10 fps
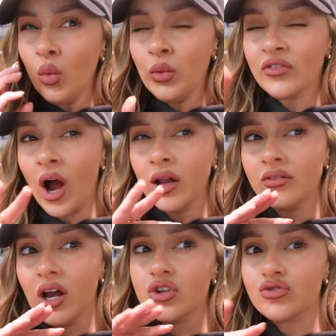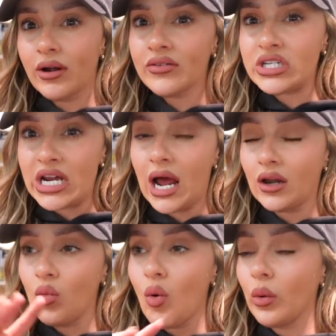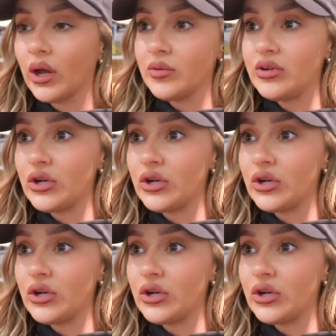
we've kind of like drafted out like what we're going to be